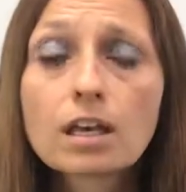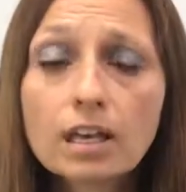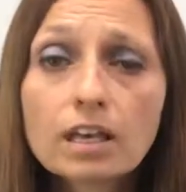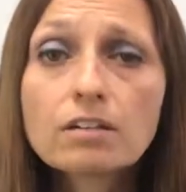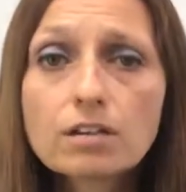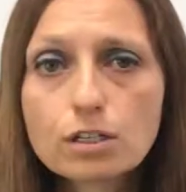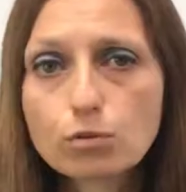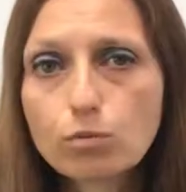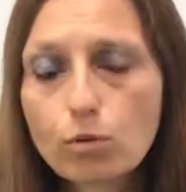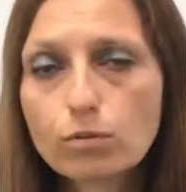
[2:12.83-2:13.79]
Here
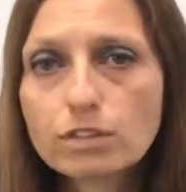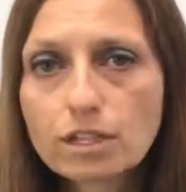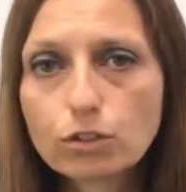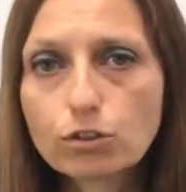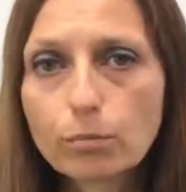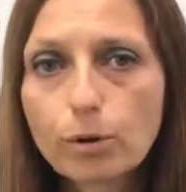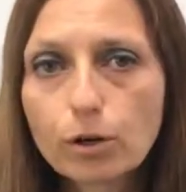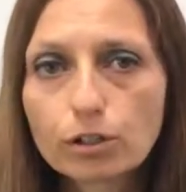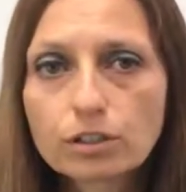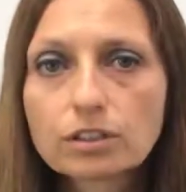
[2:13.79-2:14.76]
is what will set you
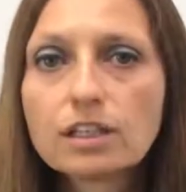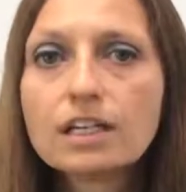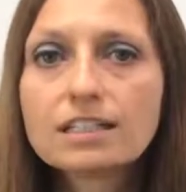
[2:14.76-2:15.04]
apart